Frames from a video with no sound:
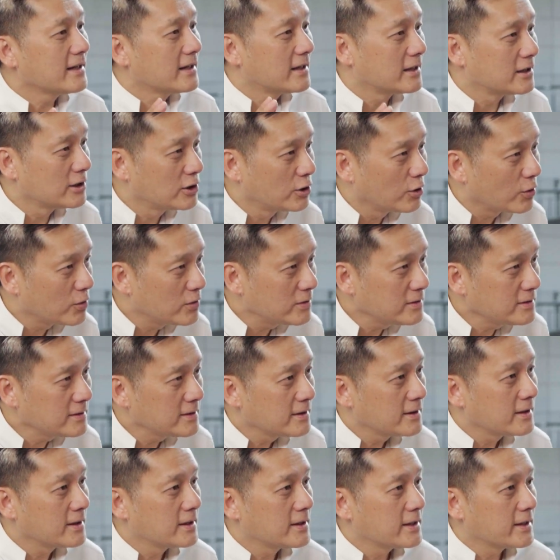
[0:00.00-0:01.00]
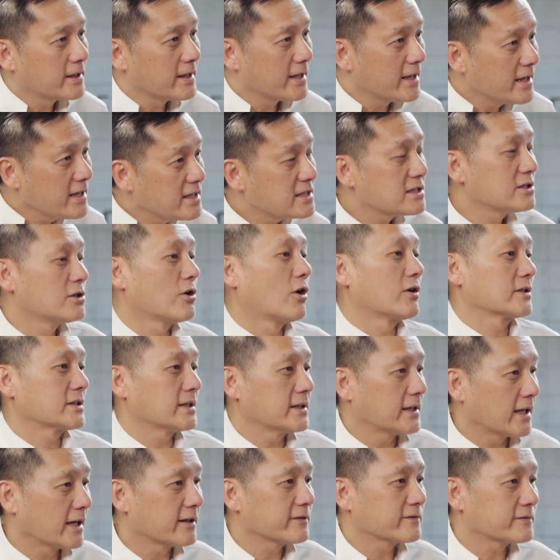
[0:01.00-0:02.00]
alone is not
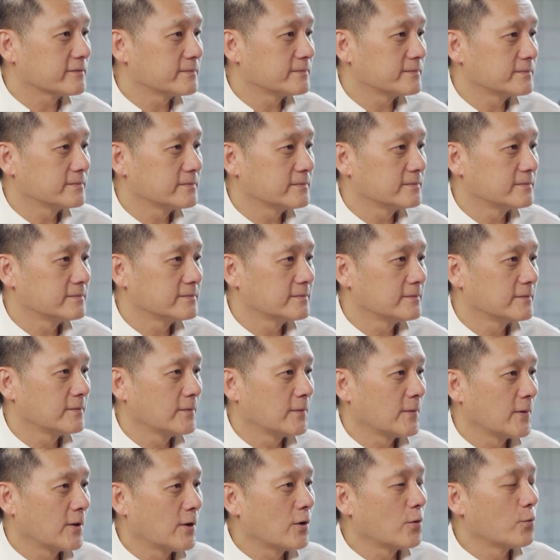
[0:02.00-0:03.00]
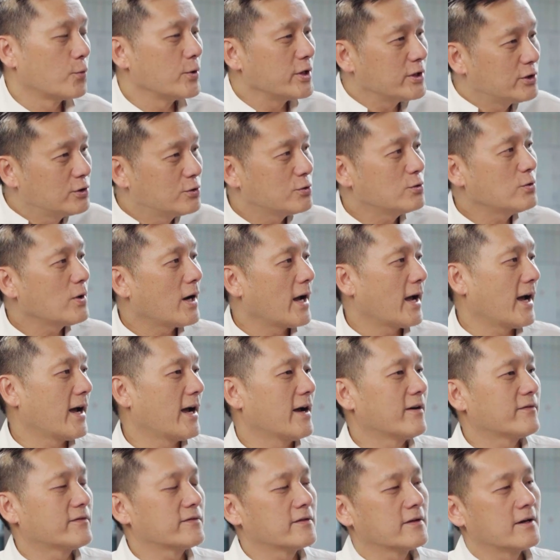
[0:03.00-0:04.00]
enough. We do
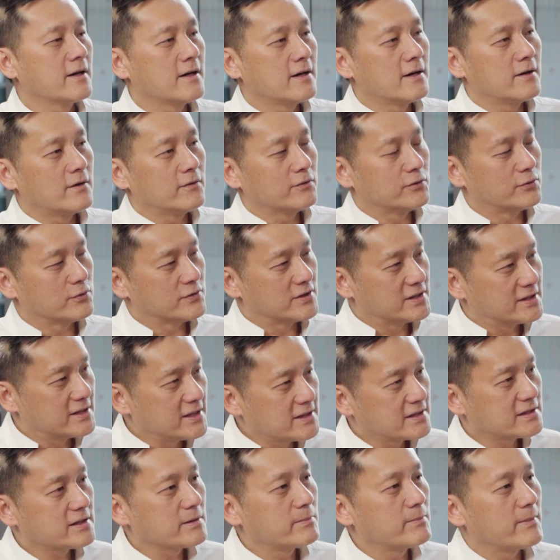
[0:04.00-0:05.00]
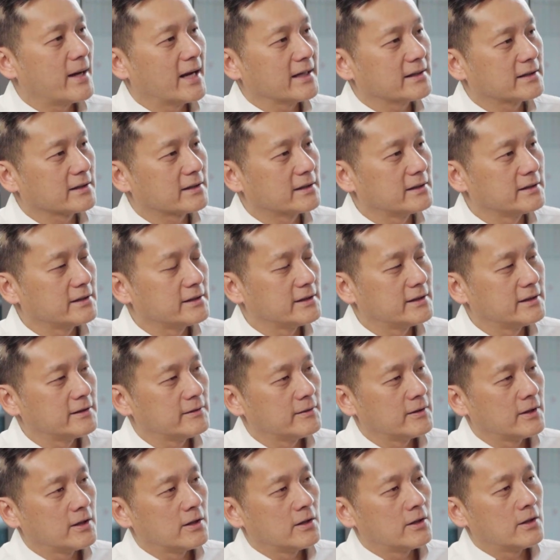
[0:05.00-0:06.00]
have to systematically
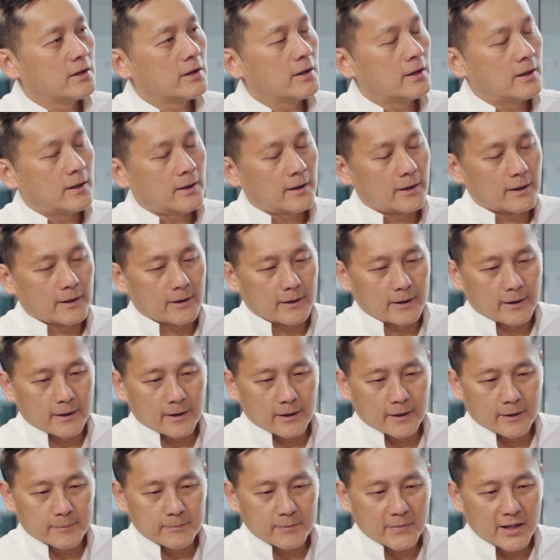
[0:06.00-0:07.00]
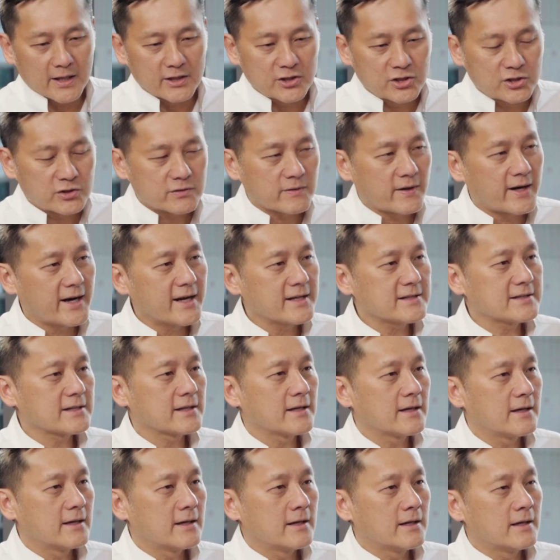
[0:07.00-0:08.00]
address
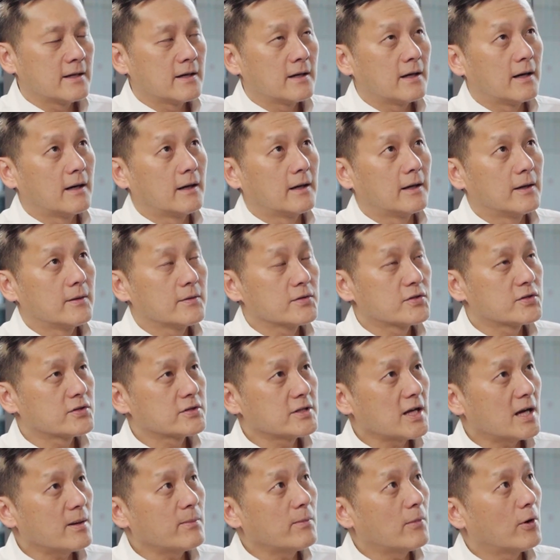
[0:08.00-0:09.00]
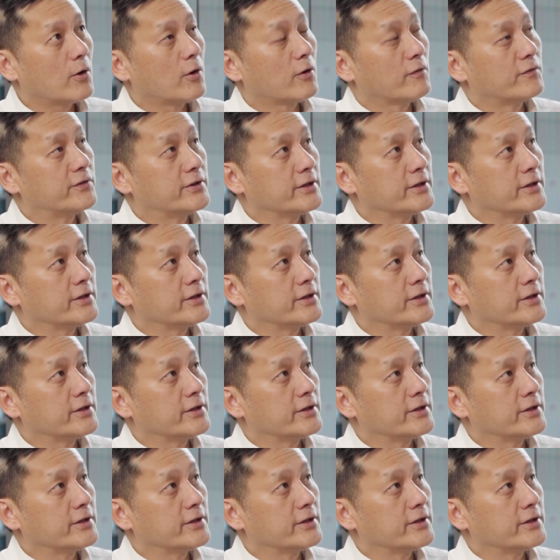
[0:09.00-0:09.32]
some of